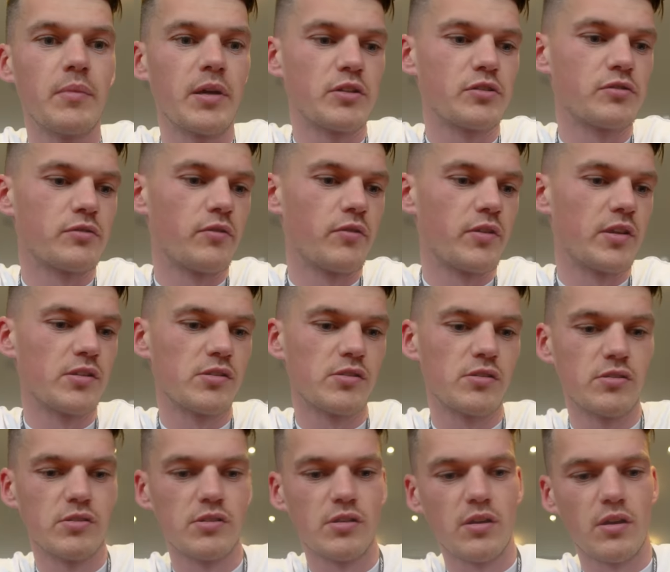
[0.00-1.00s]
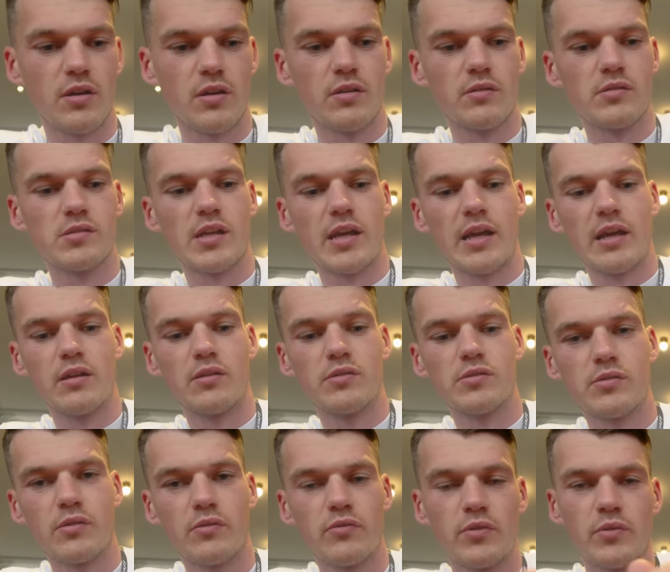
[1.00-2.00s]
make sure everything's good to go, say hello
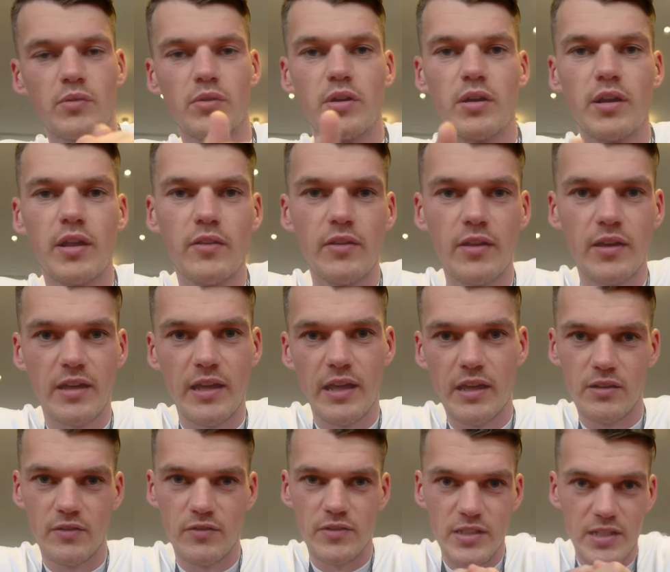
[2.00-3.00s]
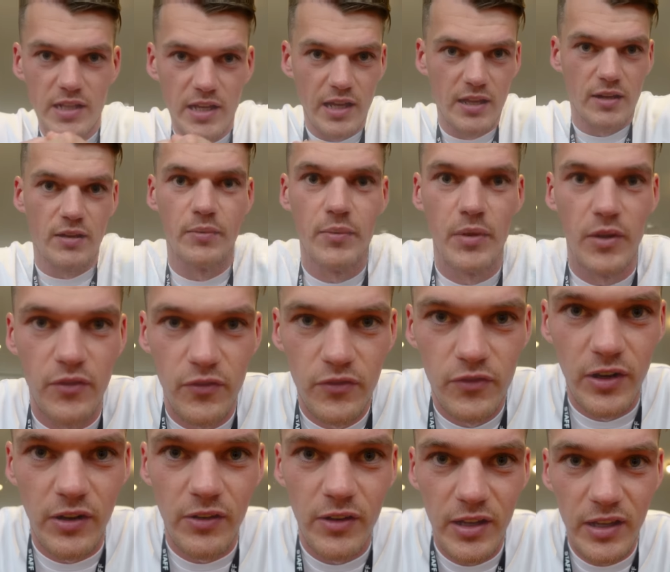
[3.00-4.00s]
to everyone, and then kick off the day. I'm
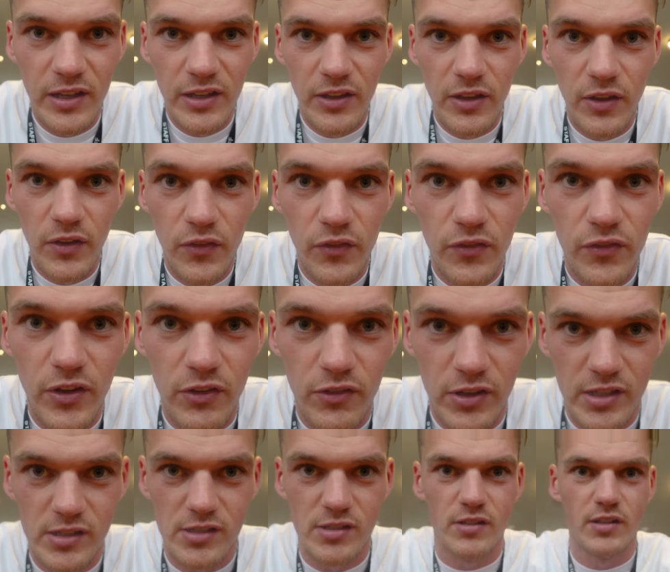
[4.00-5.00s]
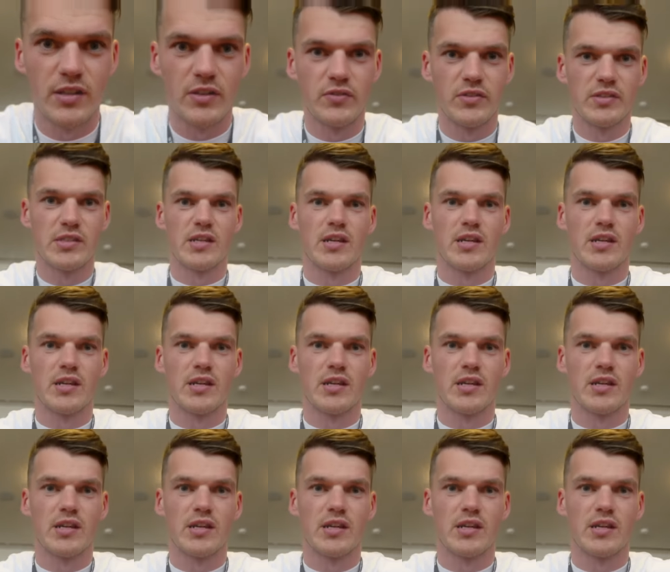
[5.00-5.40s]
very, very excited for